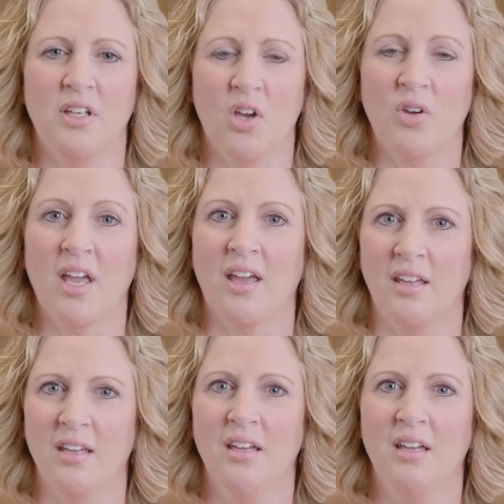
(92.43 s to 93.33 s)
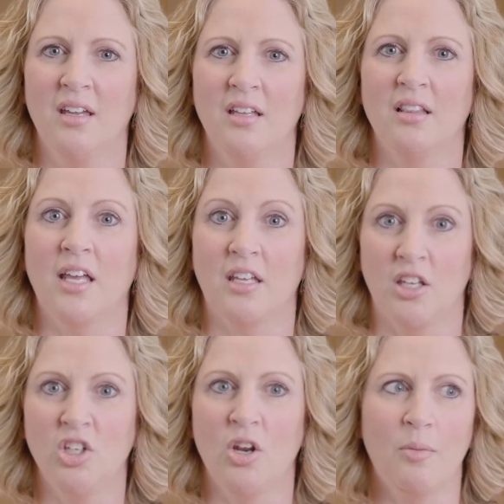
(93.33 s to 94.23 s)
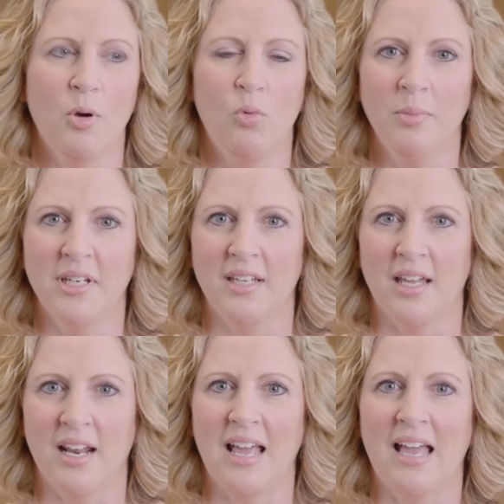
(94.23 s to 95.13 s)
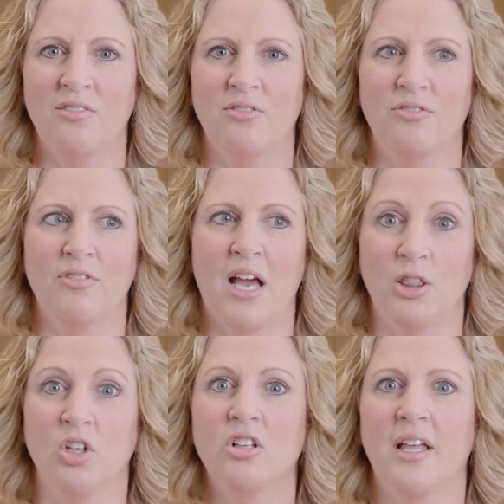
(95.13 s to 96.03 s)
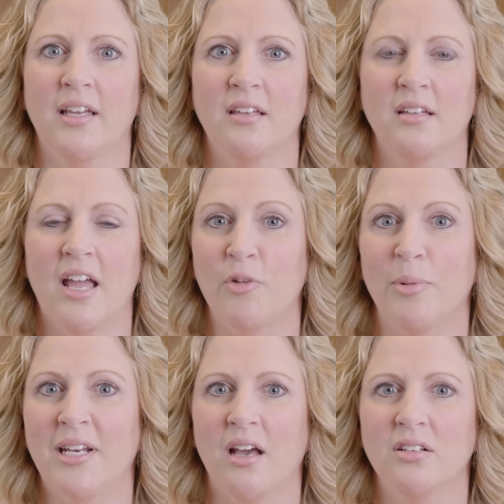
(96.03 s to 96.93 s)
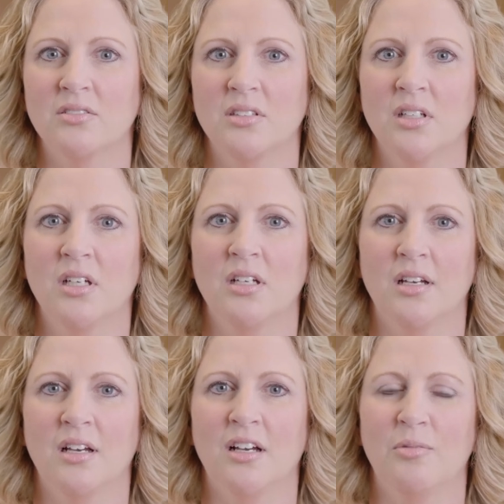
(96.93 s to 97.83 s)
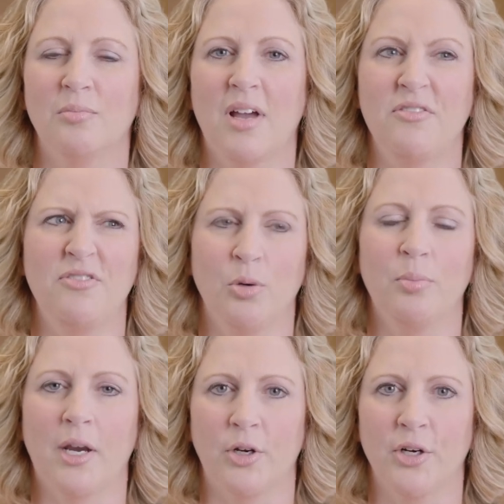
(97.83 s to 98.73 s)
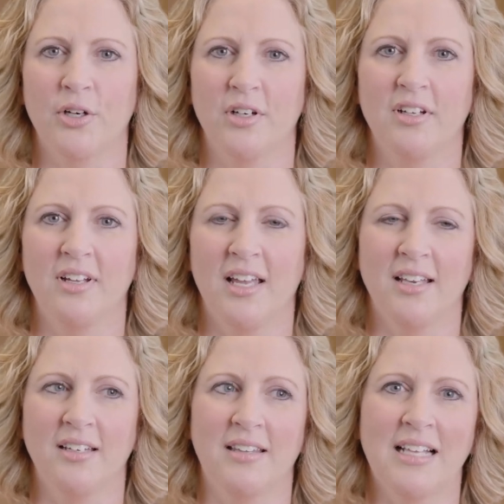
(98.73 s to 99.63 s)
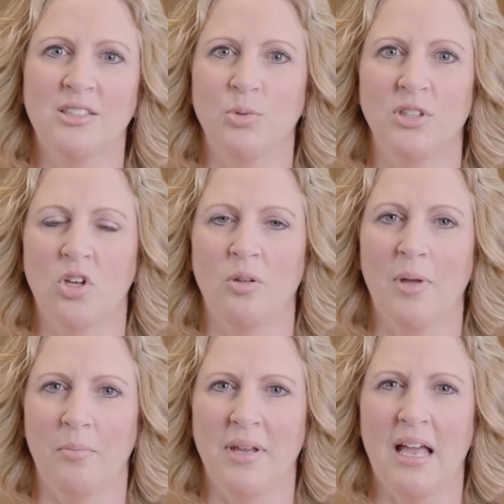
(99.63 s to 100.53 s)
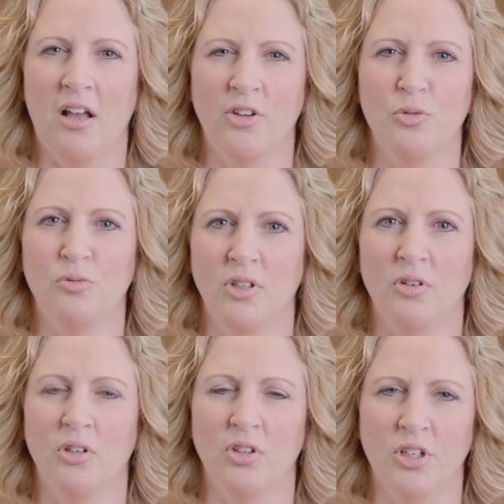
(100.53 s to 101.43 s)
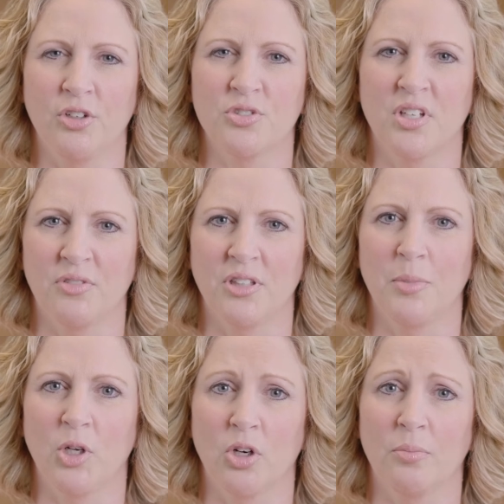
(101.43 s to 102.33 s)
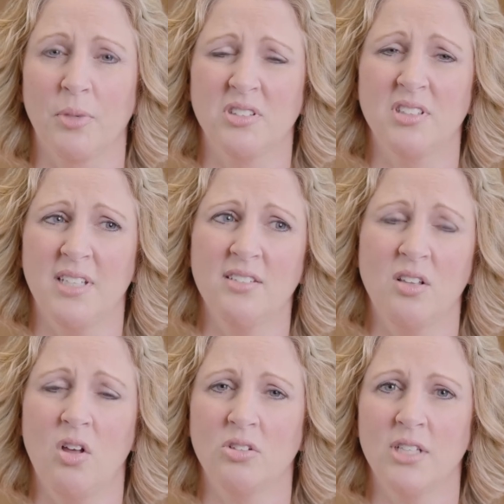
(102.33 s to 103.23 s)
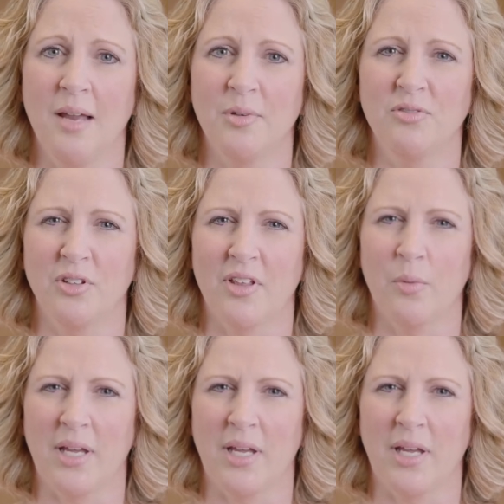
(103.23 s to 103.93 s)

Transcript: like, okay, like, you know, I'm a woman again. I have, I look like everybody else. Um, I feel better. And that's what it's all about, make how you feel and look at yourself in the mirror. Because it takes a long time to feel that